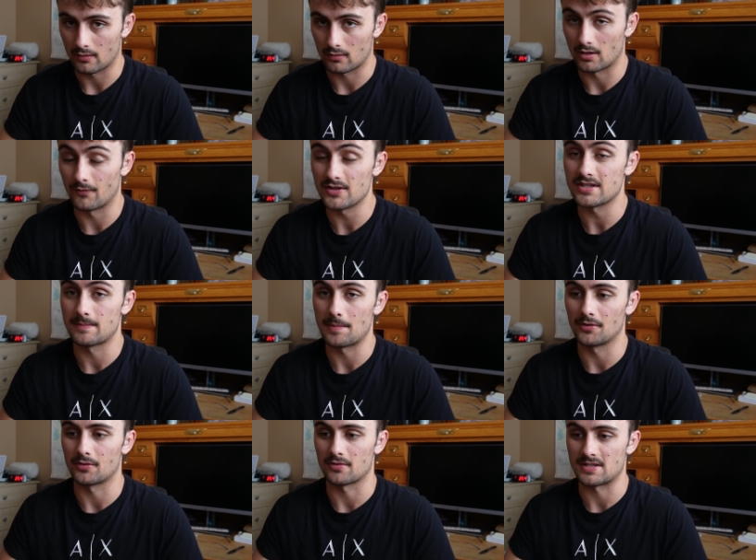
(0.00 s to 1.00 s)
convincing
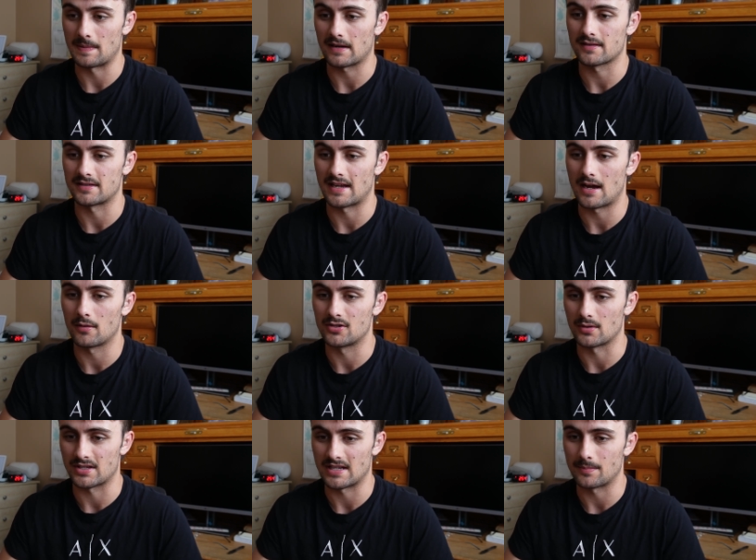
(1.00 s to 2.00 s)
people to respect the Tao and
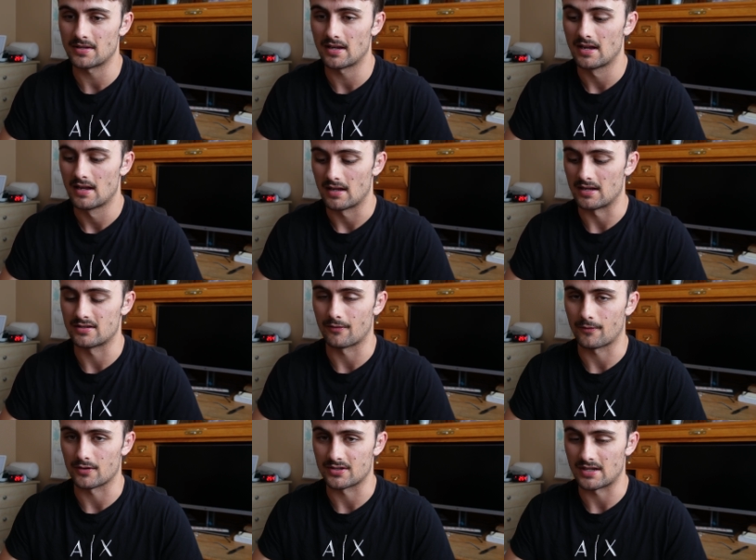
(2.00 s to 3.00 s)
to accept it is the
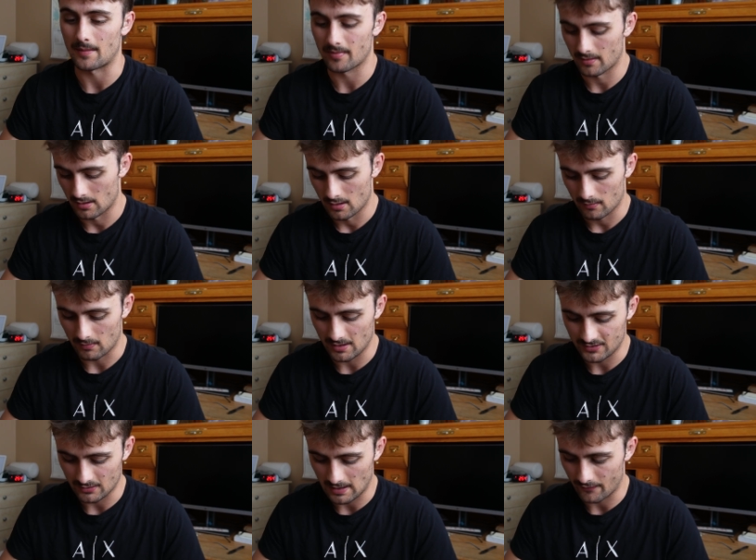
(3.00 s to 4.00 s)
first step, right?
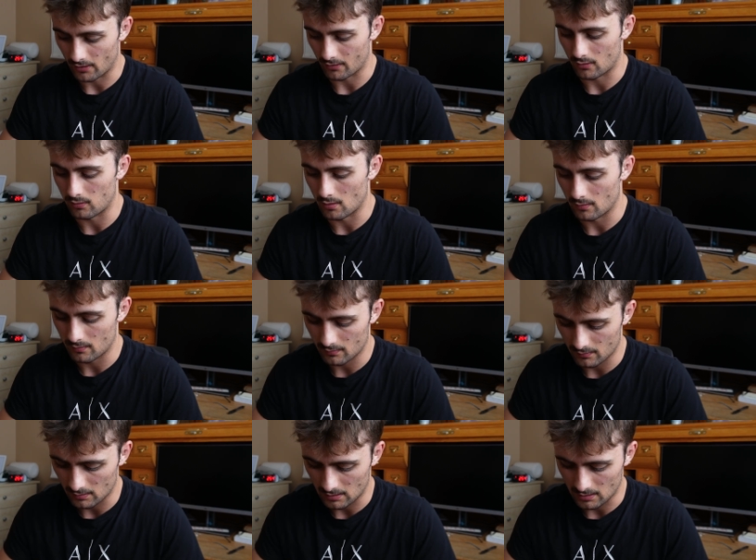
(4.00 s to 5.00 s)
So I have another quote
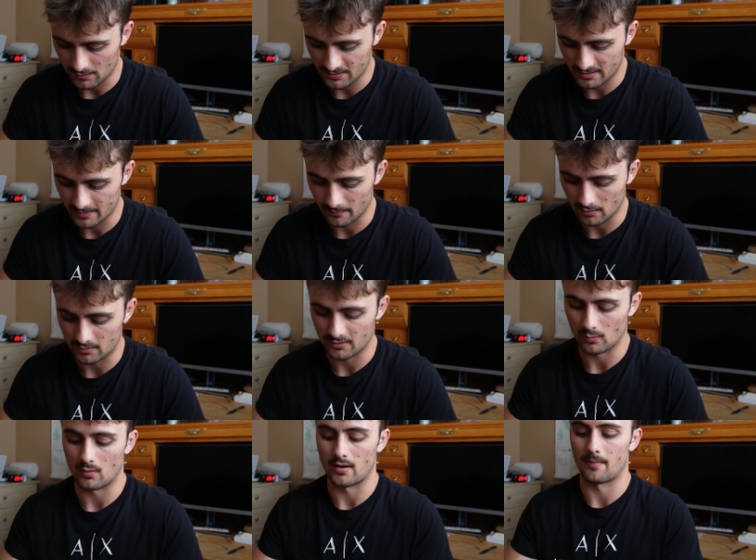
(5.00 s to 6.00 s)
similar to
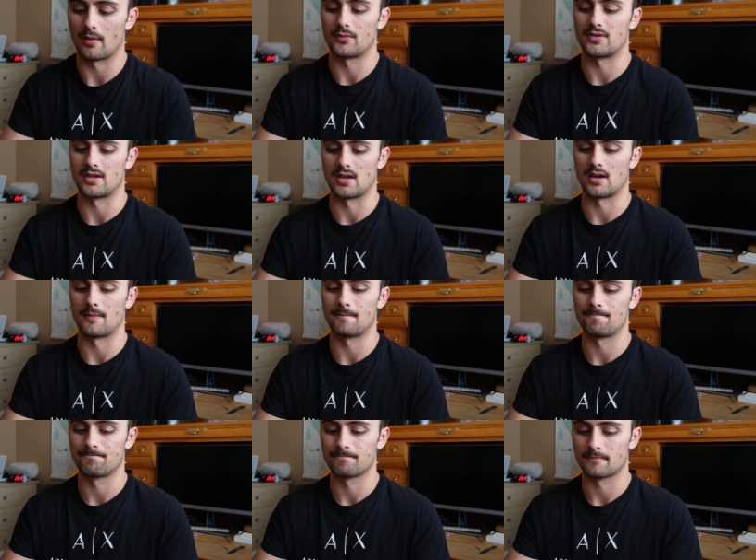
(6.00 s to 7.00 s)
the one about the
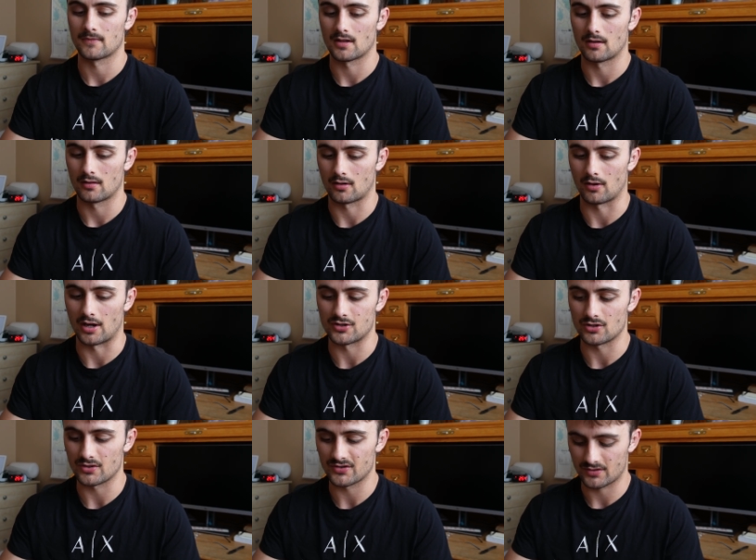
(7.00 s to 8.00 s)

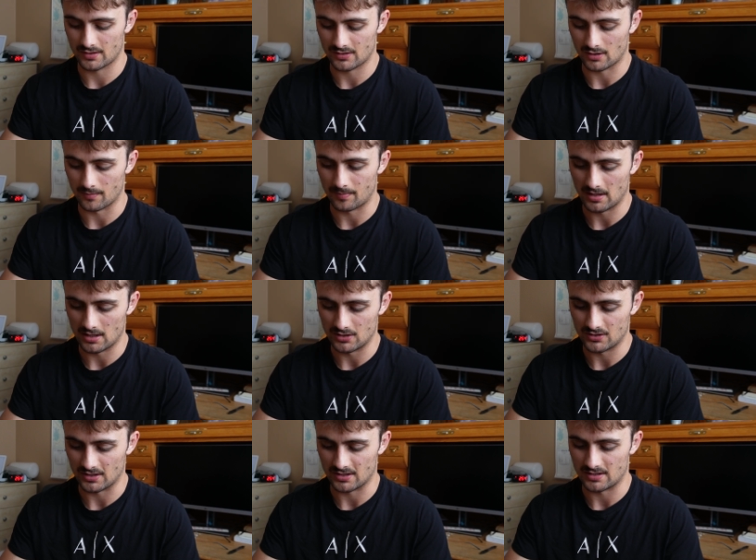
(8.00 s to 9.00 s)
credentials. It's on page
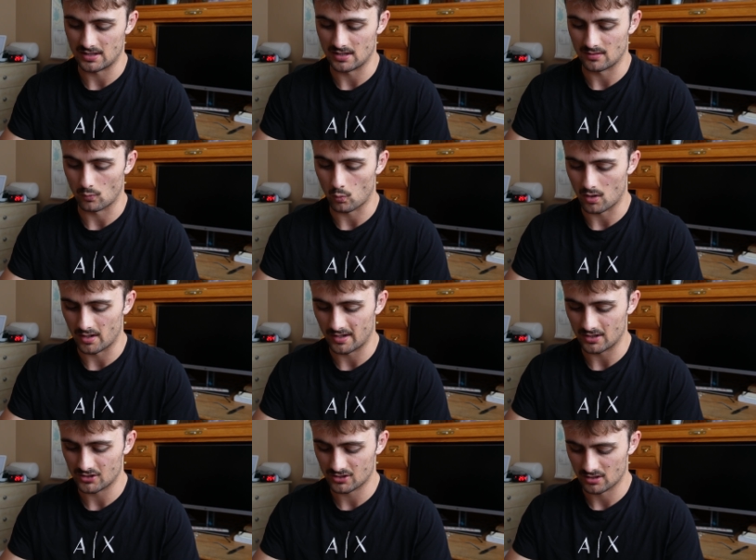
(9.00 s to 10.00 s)

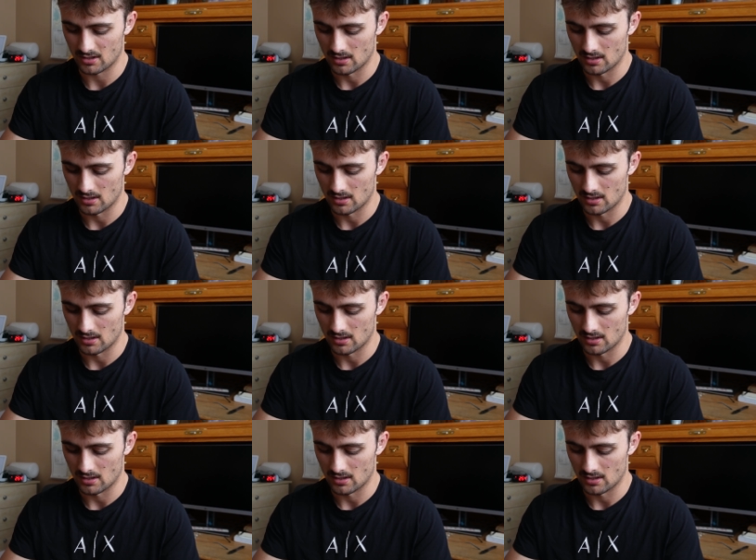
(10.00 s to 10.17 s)
61-ish.